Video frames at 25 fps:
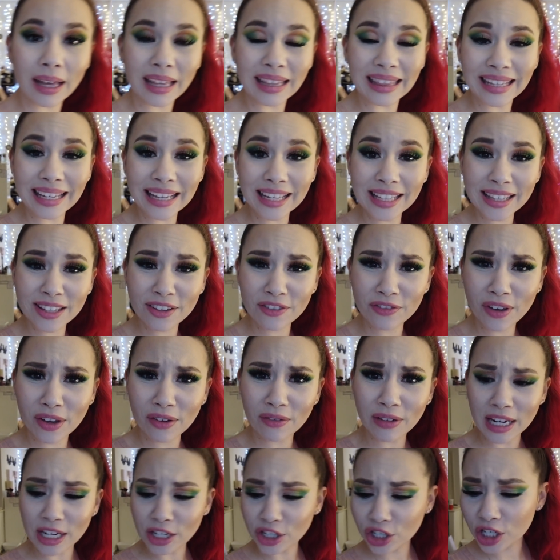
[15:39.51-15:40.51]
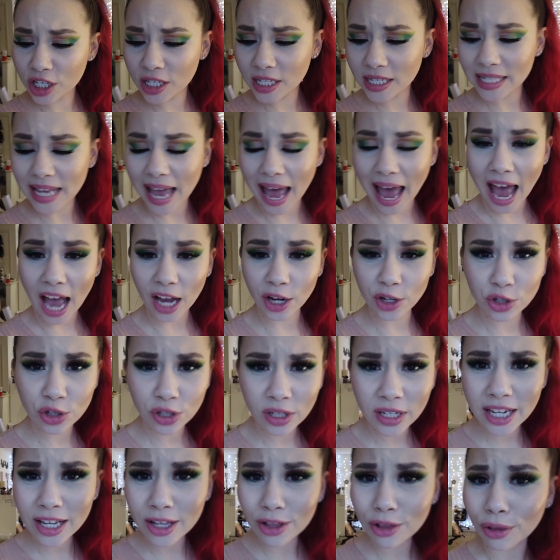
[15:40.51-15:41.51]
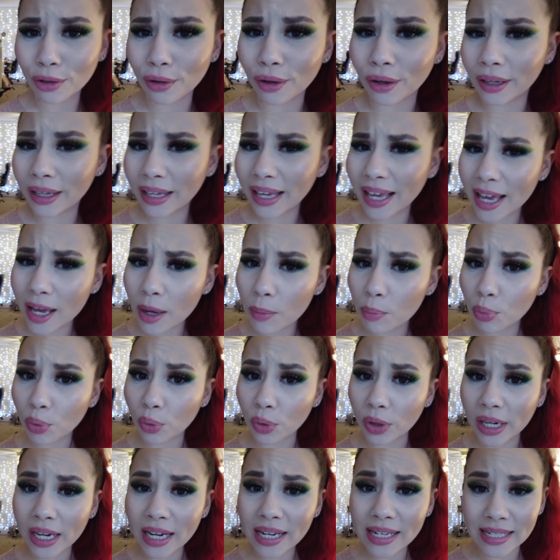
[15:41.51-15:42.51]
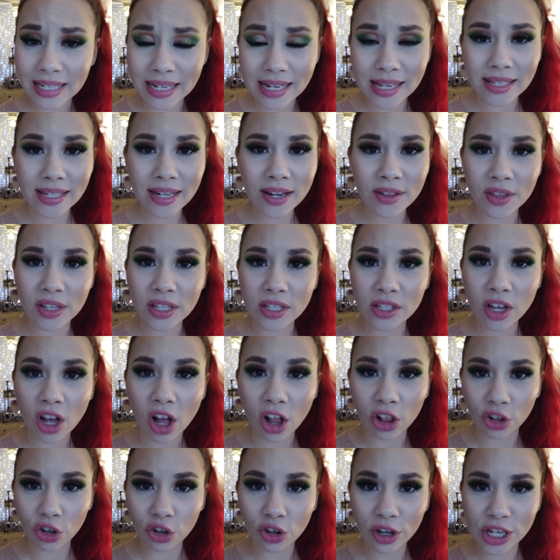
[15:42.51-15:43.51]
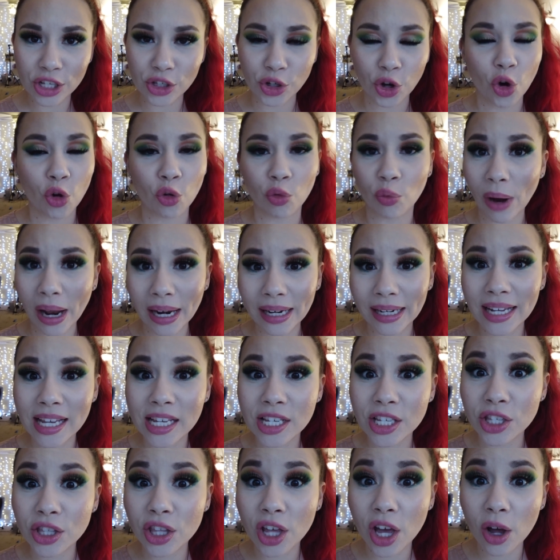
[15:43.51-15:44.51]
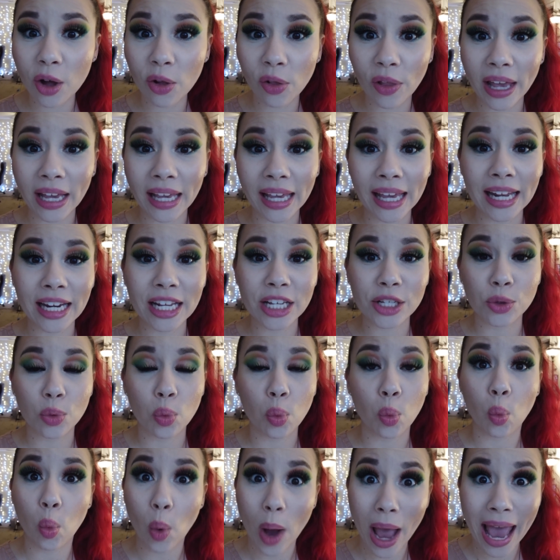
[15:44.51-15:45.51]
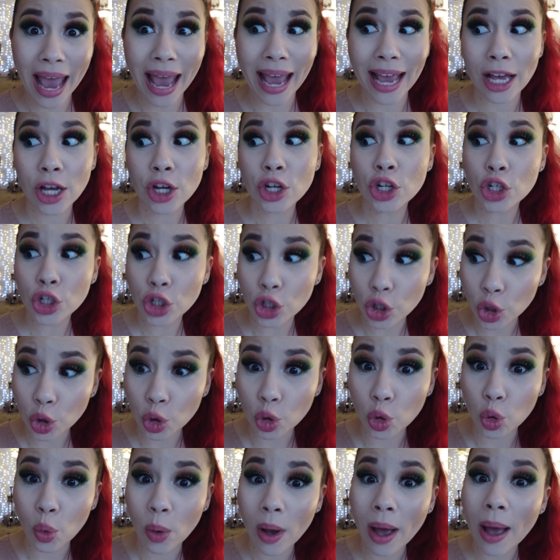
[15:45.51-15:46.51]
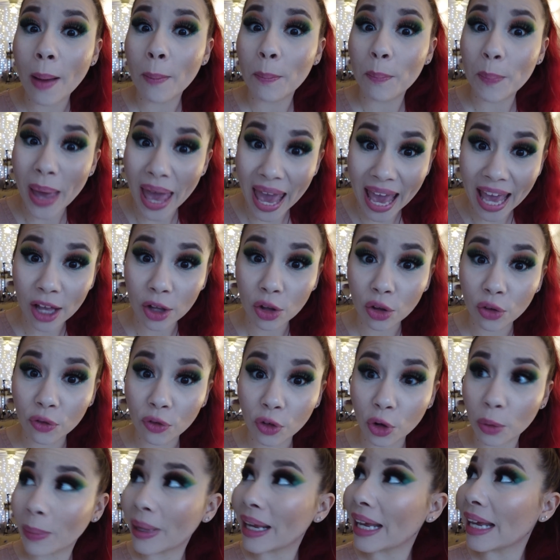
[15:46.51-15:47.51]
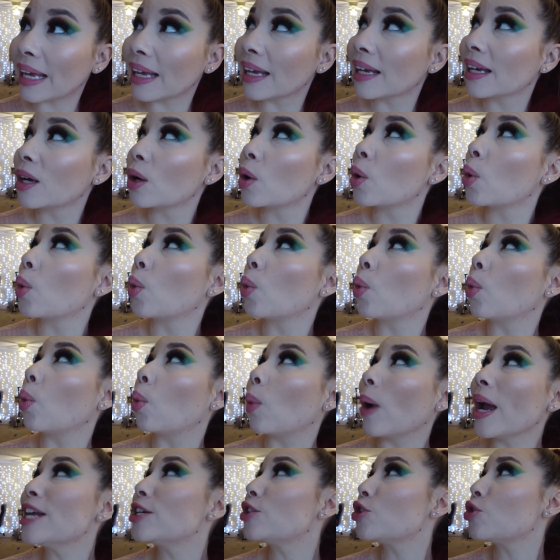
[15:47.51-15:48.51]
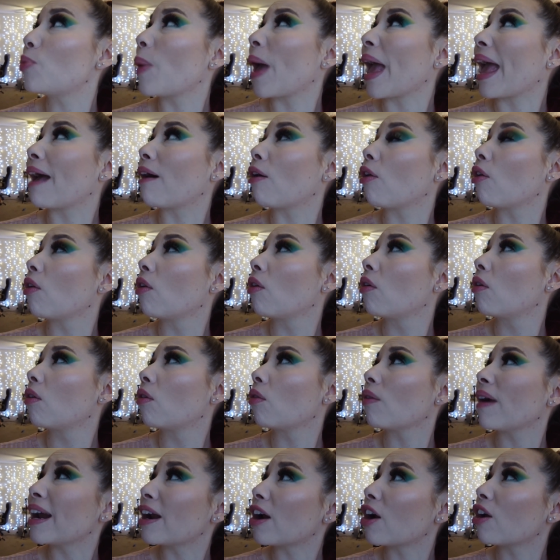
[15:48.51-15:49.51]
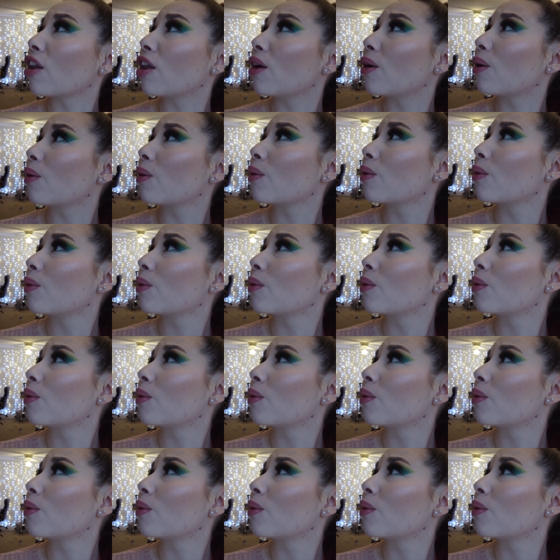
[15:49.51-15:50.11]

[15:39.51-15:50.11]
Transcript: I think the foundation is actually looking pretty decent. This color is horrendous though. Like, it is way too pale for me. Way too pale. Right, Arlo?